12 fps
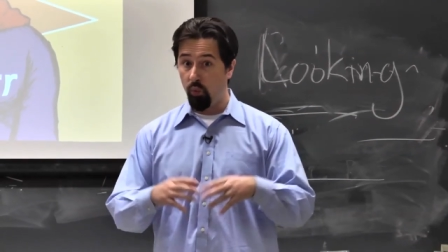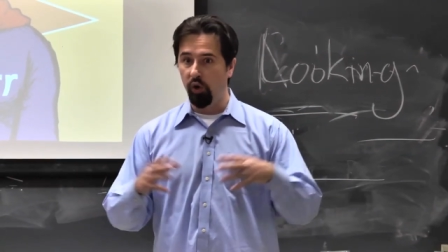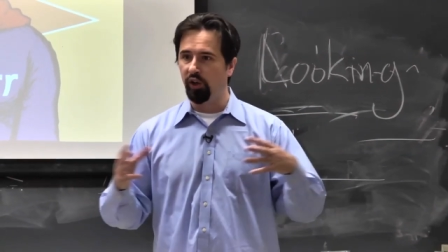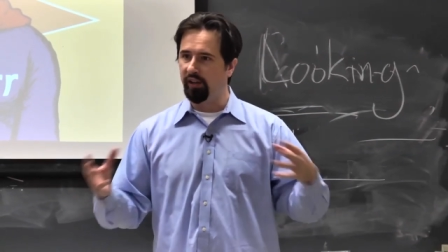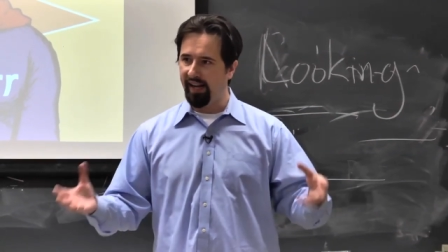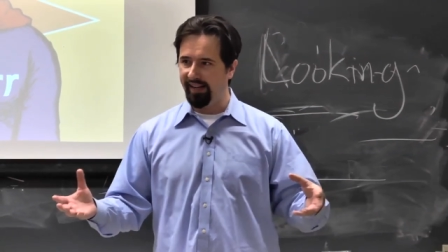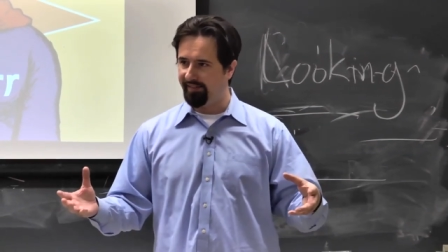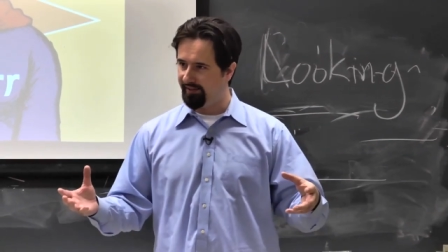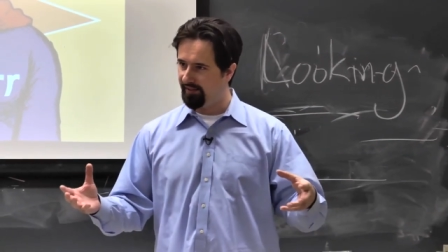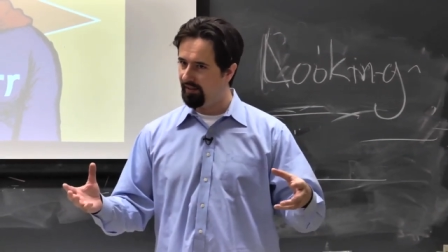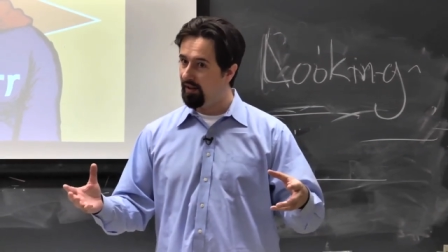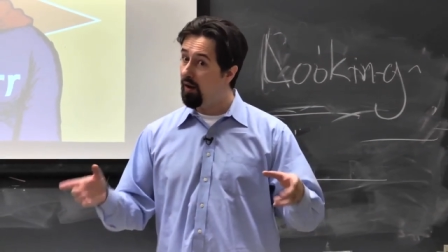We're
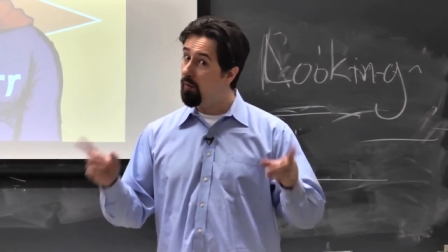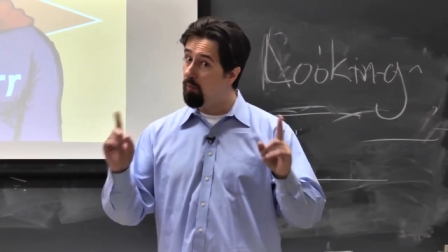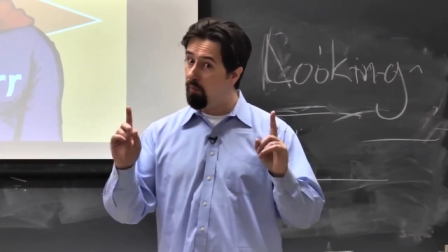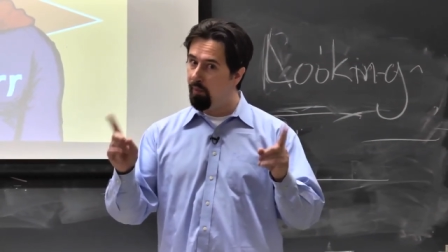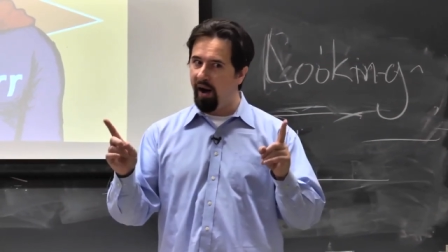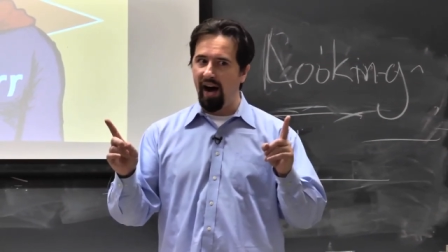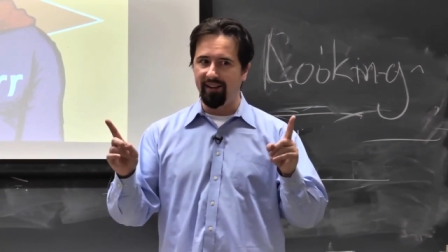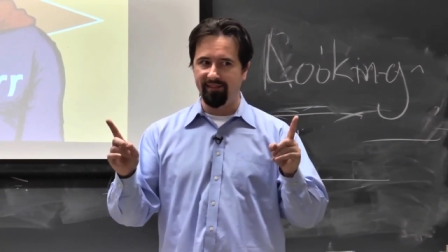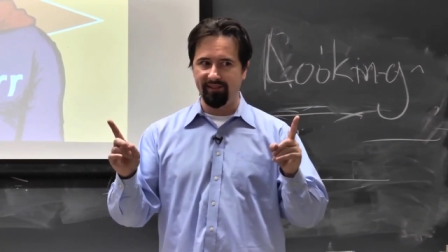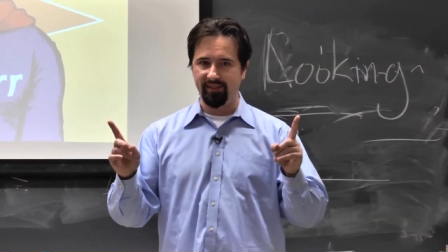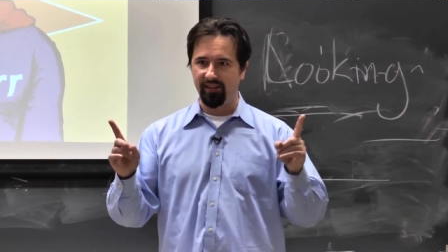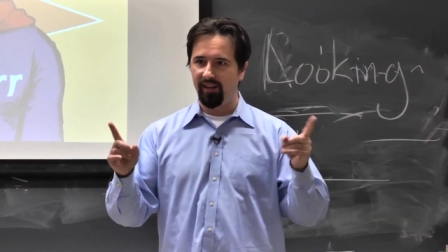late.
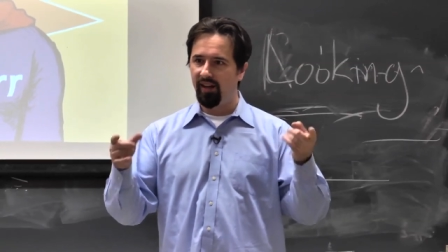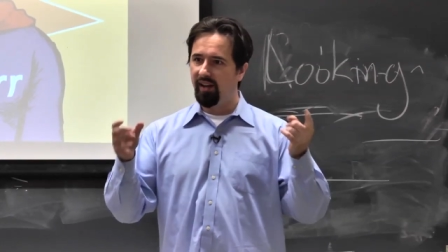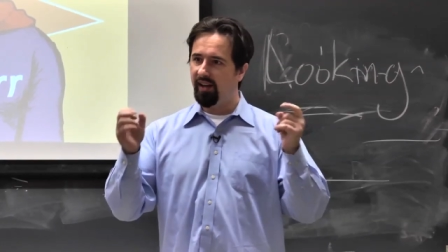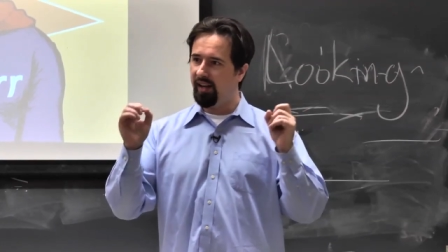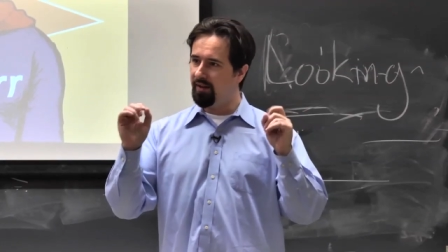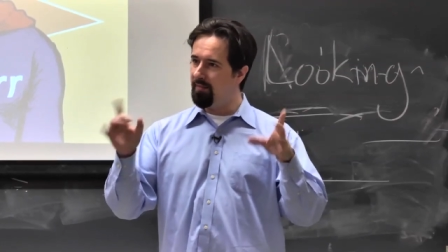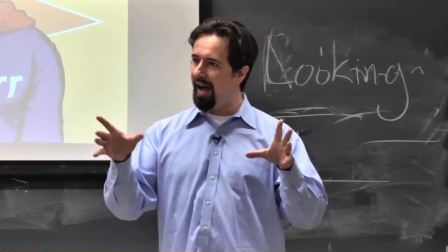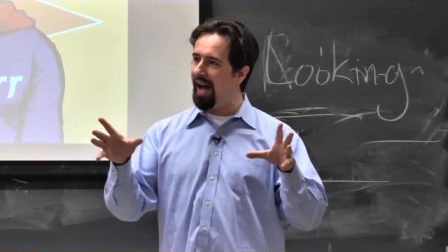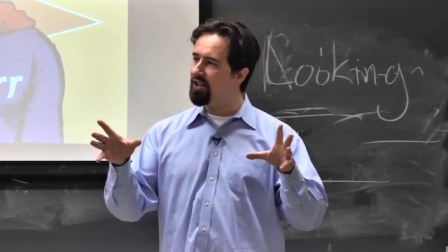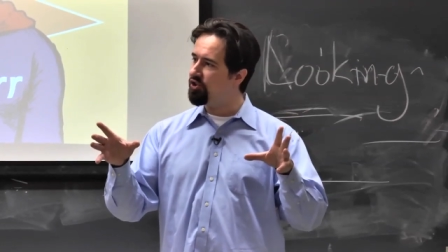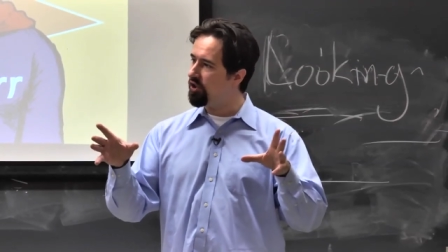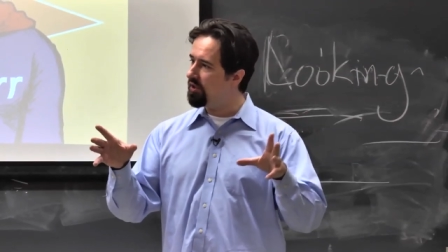But
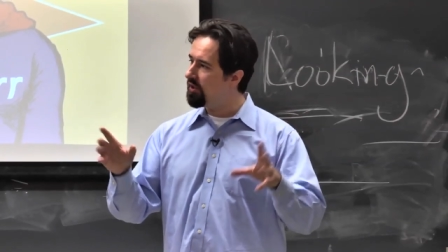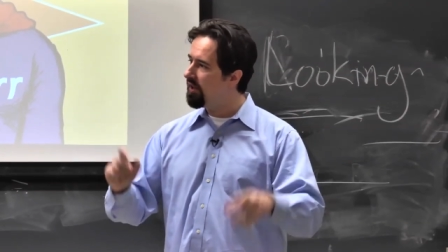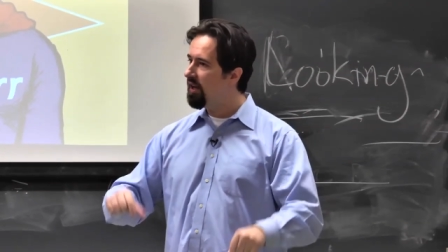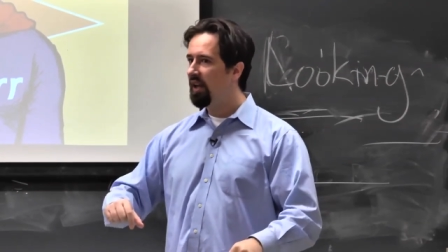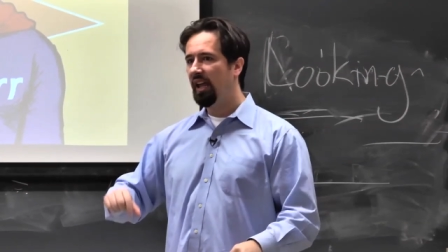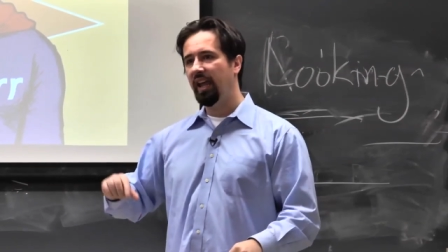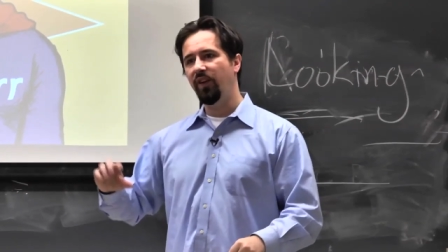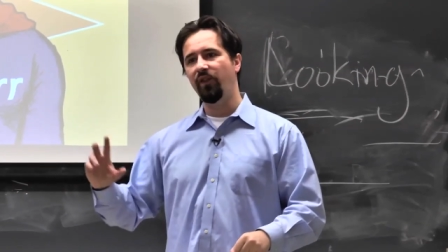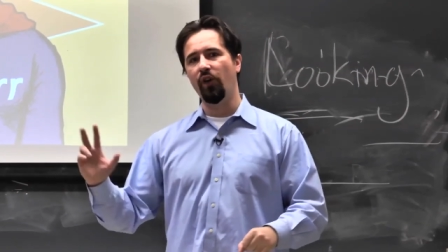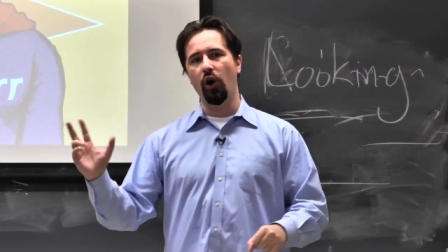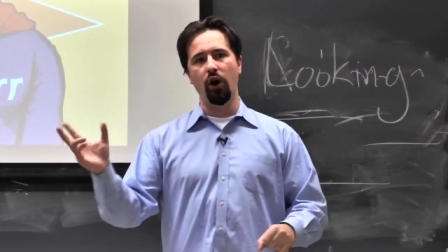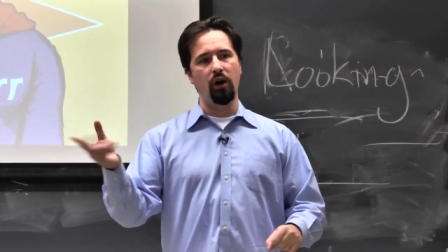imagine
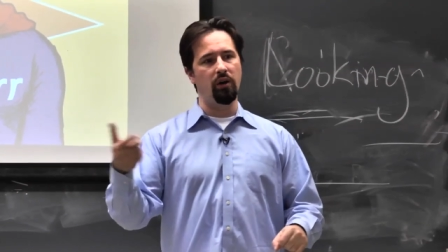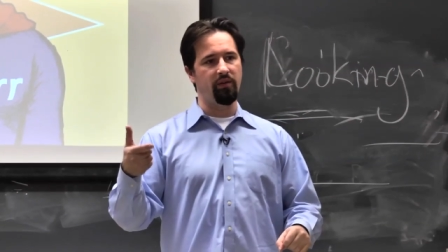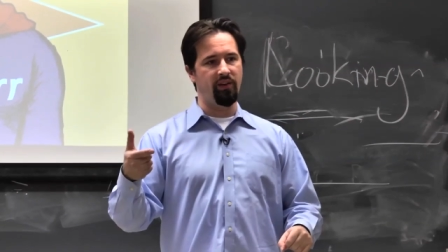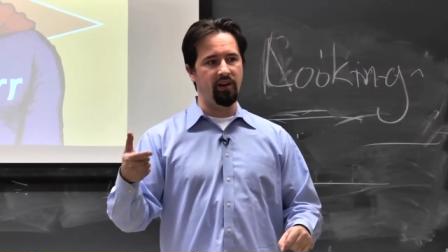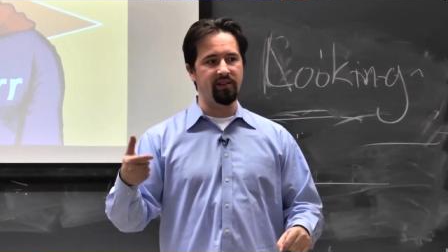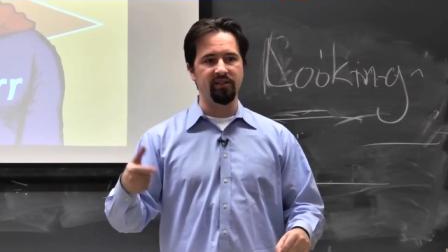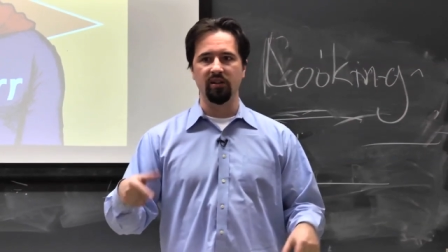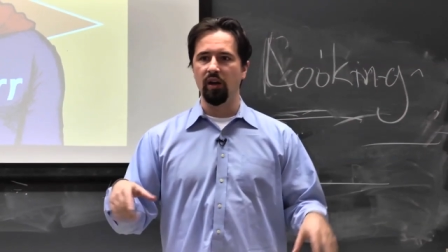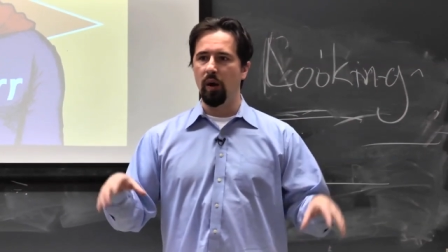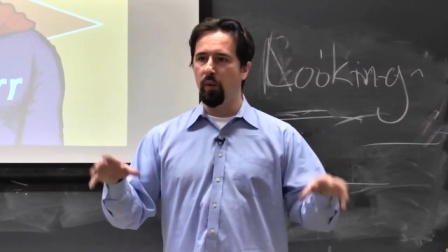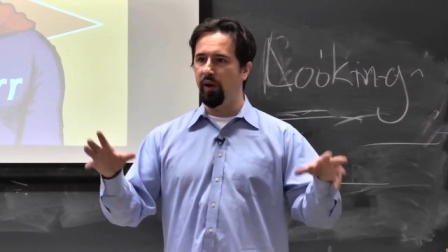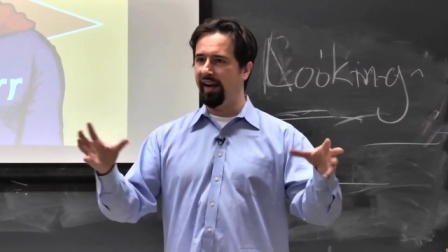if all of us
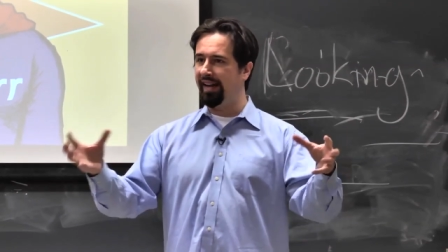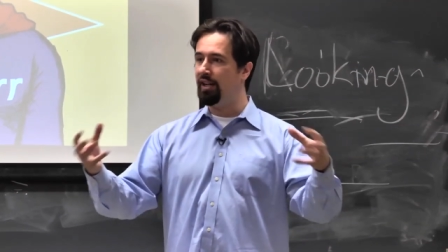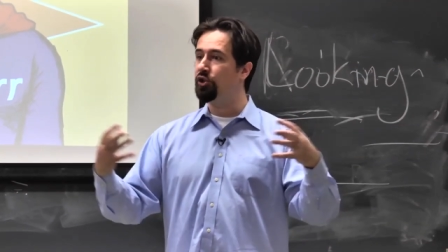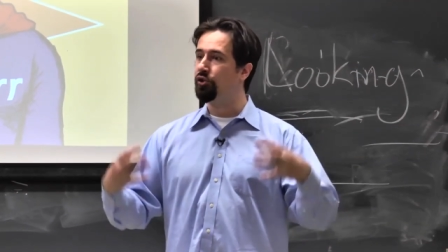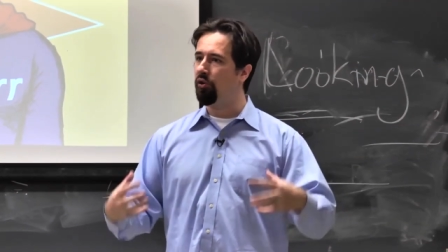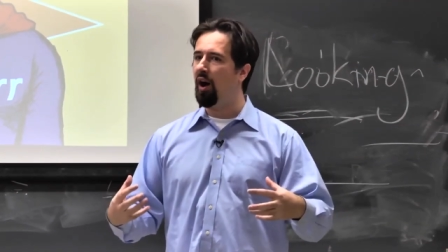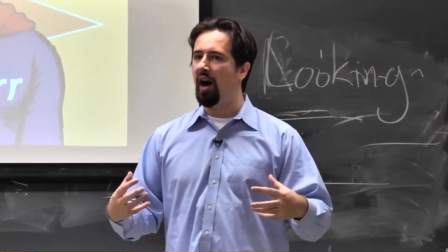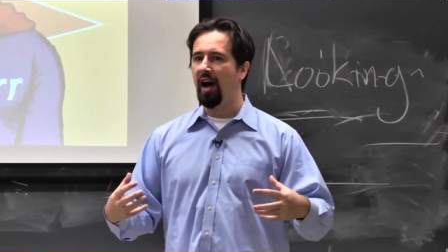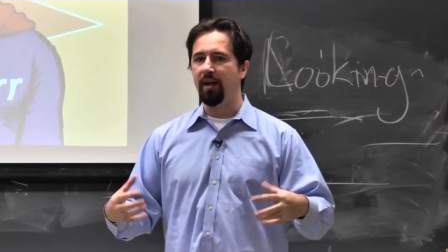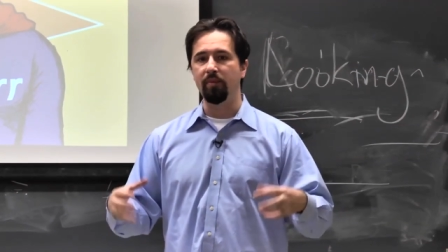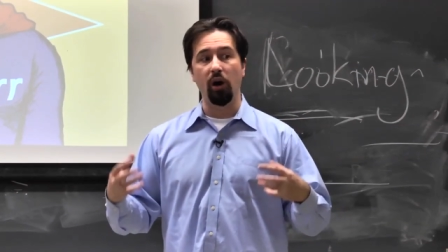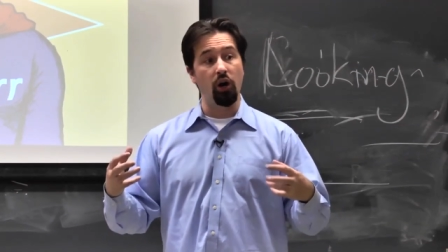were in a
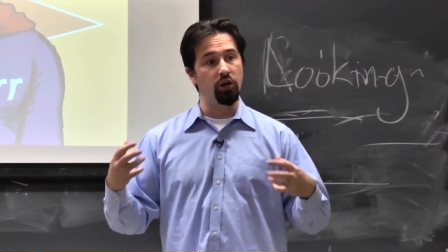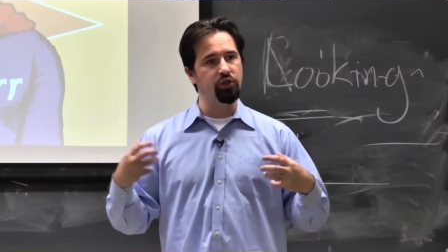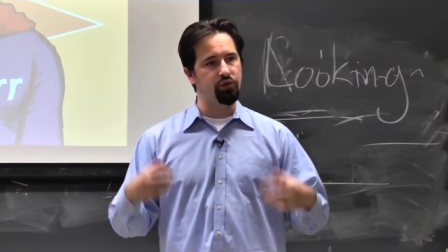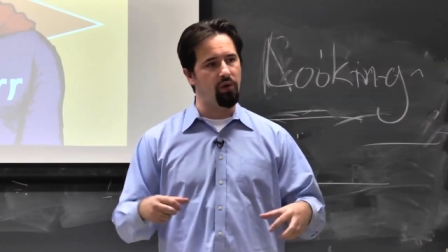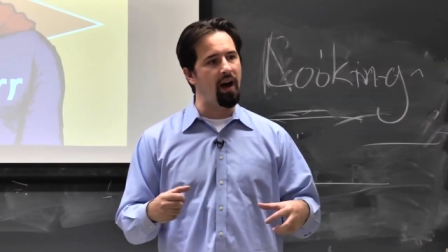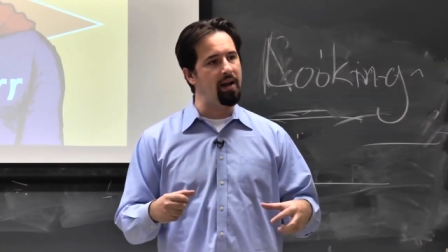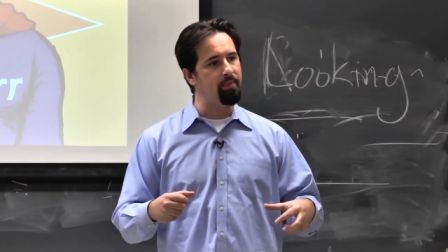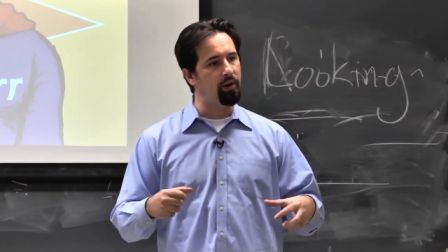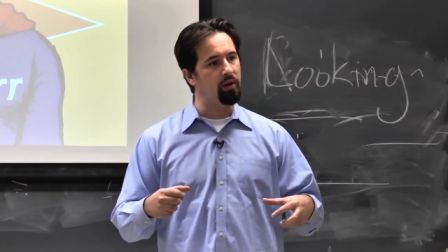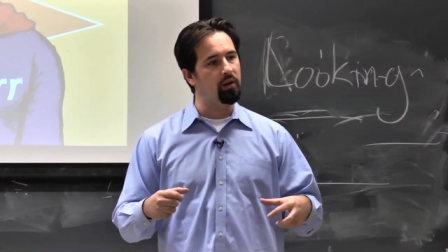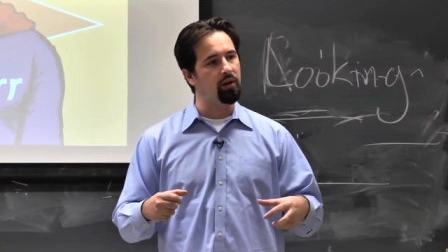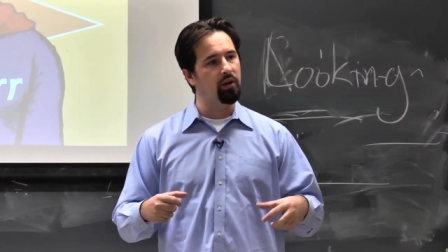tribe on Triberr.